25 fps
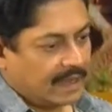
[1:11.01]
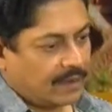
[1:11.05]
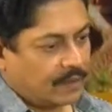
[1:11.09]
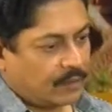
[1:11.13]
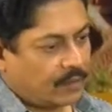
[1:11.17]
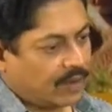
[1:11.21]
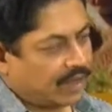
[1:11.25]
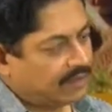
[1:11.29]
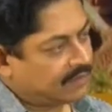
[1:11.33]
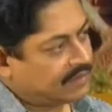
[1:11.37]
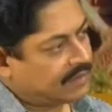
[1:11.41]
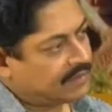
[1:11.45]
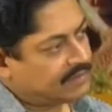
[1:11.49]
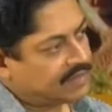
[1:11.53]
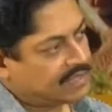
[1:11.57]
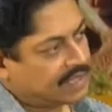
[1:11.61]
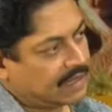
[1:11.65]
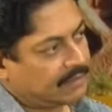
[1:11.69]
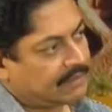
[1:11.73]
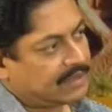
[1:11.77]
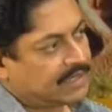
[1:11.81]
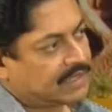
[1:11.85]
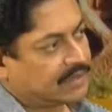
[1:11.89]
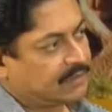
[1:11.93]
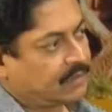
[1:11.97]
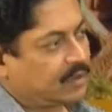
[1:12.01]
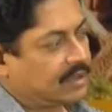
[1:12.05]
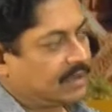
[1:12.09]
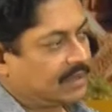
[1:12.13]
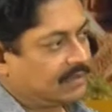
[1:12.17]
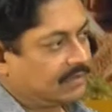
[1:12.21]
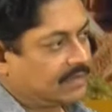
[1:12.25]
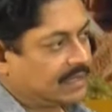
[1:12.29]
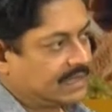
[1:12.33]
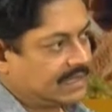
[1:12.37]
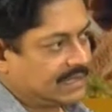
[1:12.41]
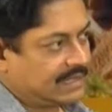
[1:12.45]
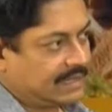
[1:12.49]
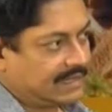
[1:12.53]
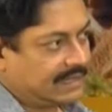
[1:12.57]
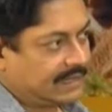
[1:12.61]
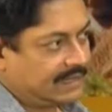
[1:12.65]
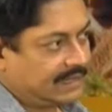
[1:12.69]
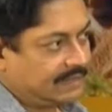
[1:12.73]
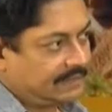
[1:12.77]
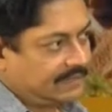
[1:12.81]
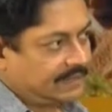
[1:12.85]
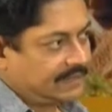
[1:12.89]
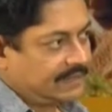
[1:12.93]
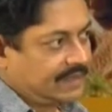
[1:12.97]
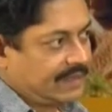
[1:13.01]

One of them stumbles upon a murder,